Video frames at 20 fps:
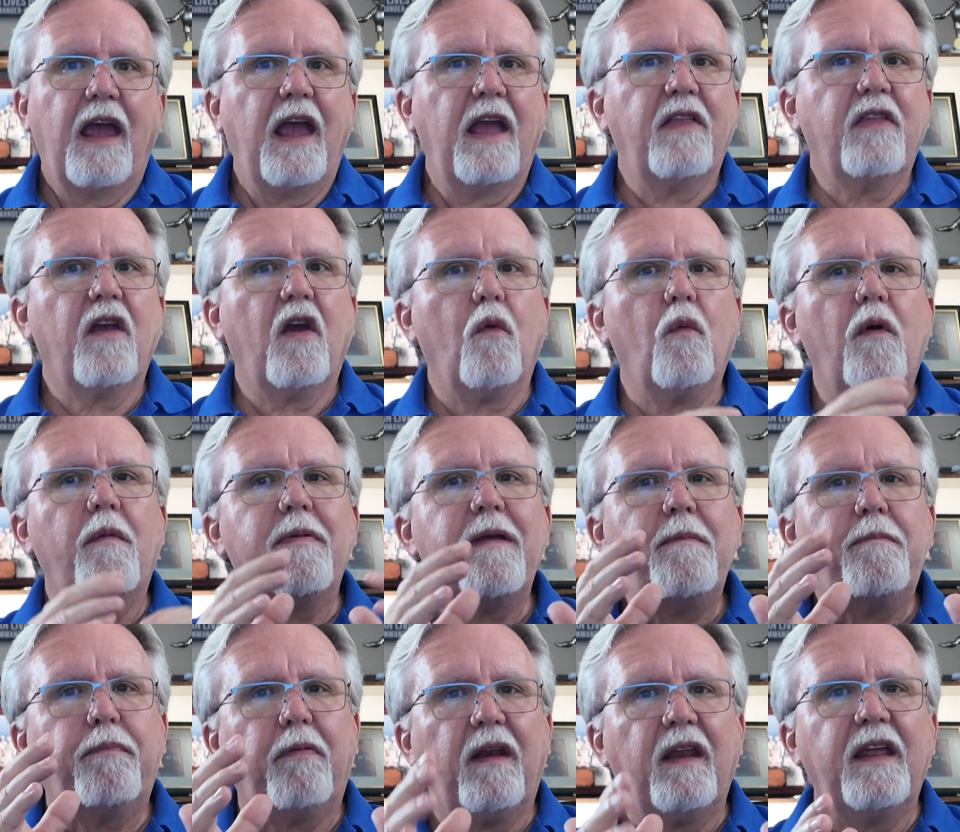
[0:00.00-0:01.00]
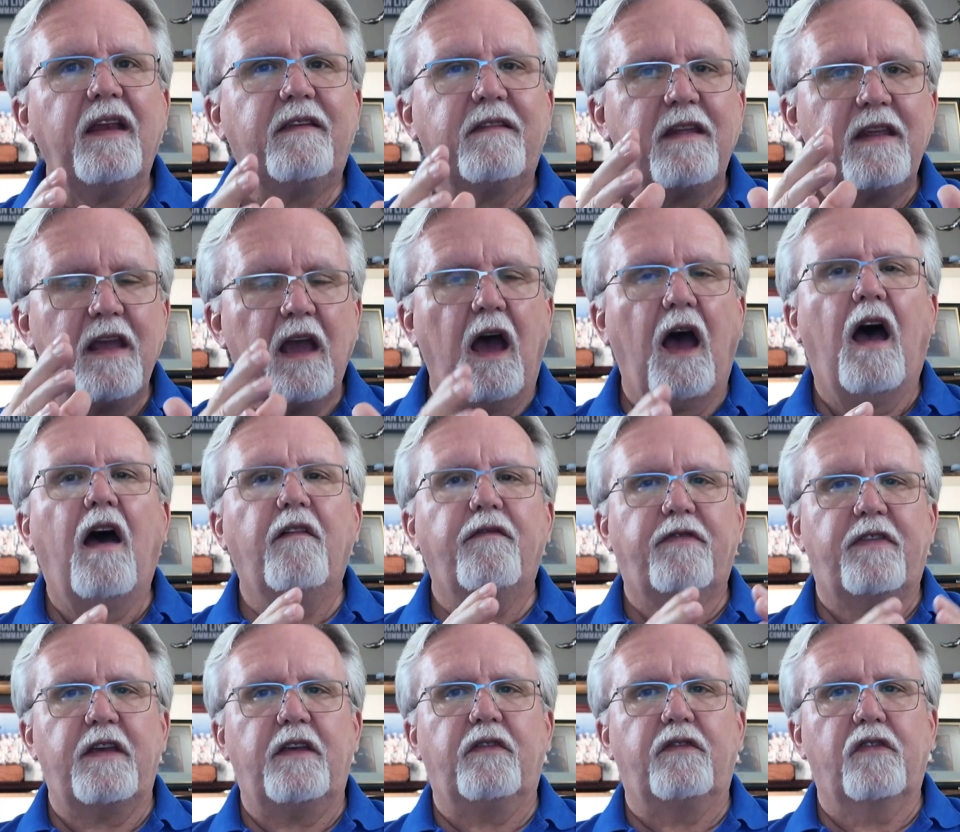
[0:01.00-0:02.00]
And there will be plenty
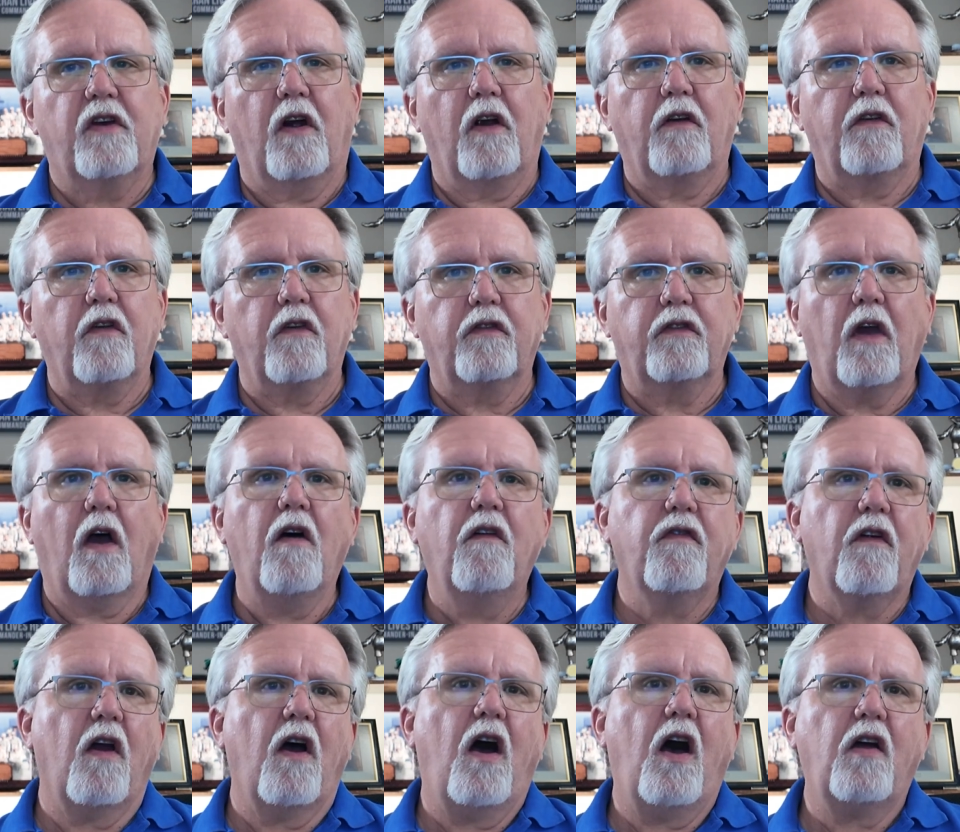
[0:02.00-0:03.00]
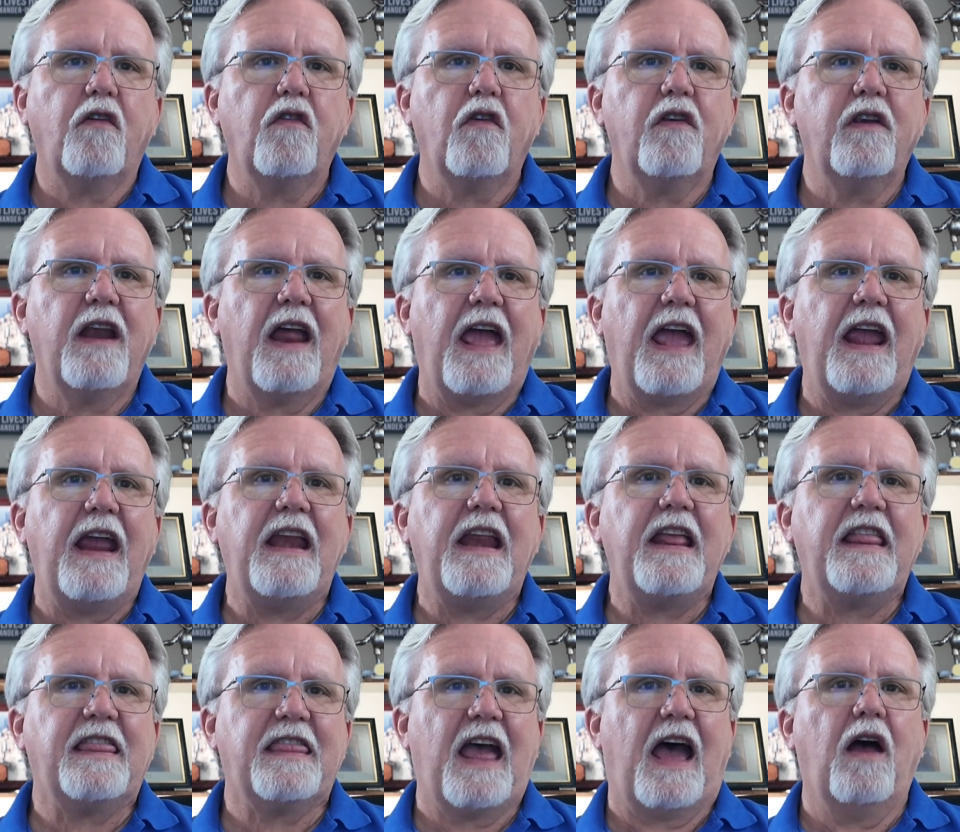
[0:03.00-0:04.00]
of these chargers, over
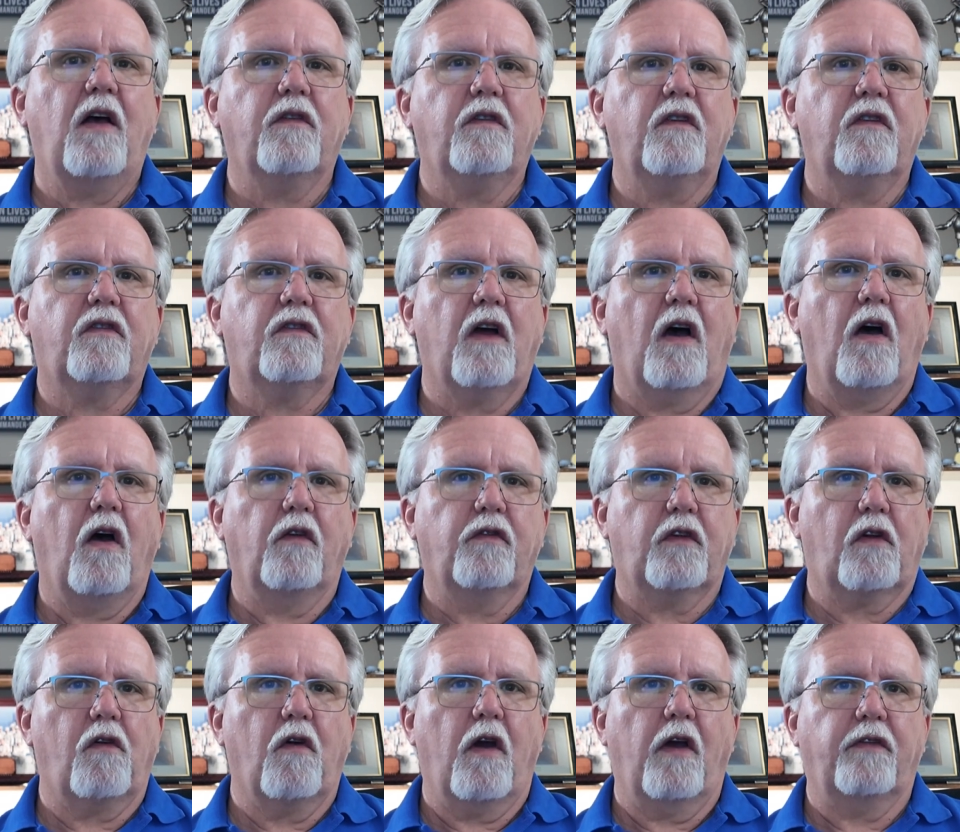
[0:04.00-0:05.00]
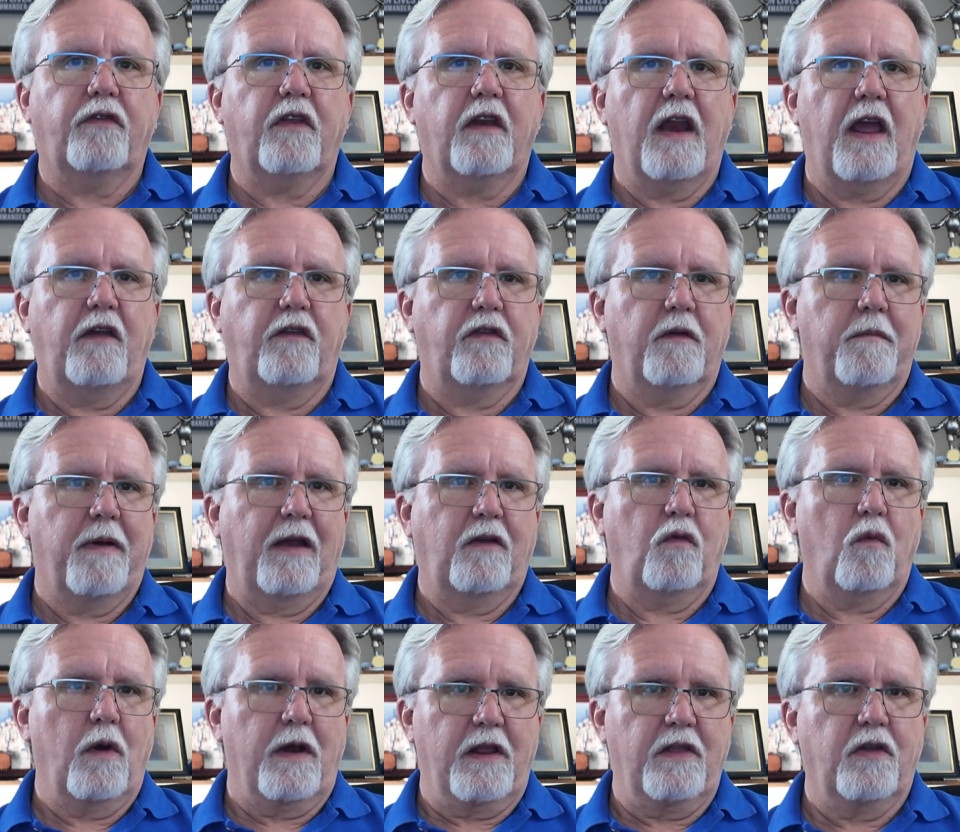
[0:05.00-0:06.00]
180,000 stalls across the nation by
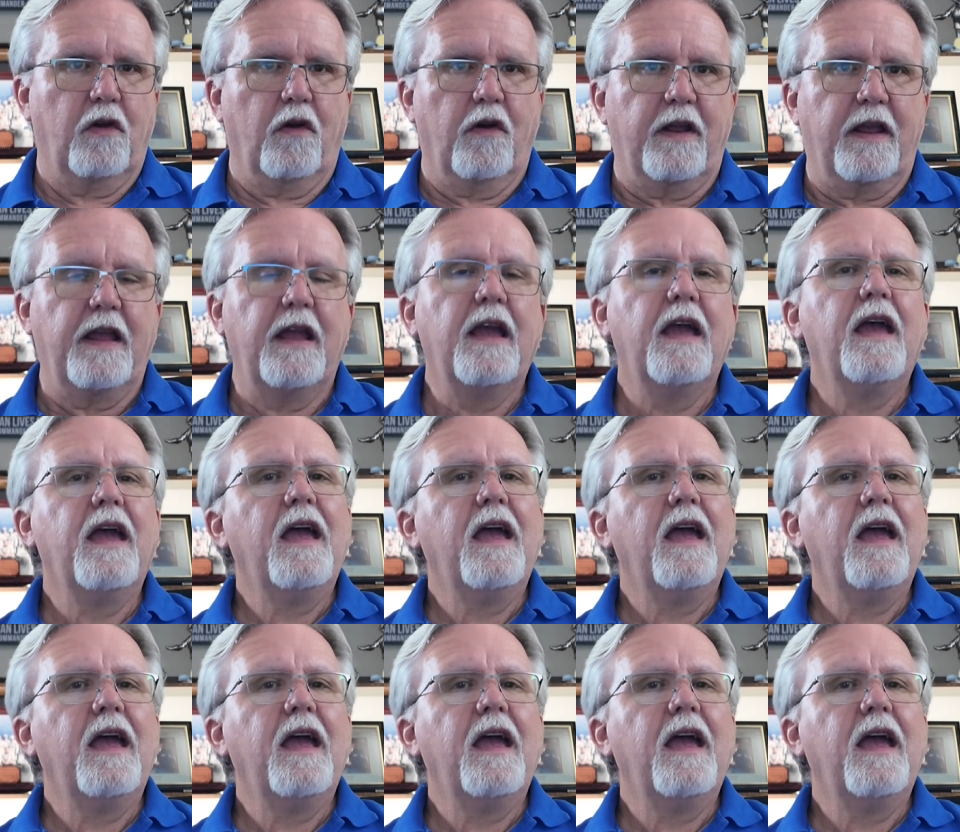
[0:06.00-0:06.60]
2030.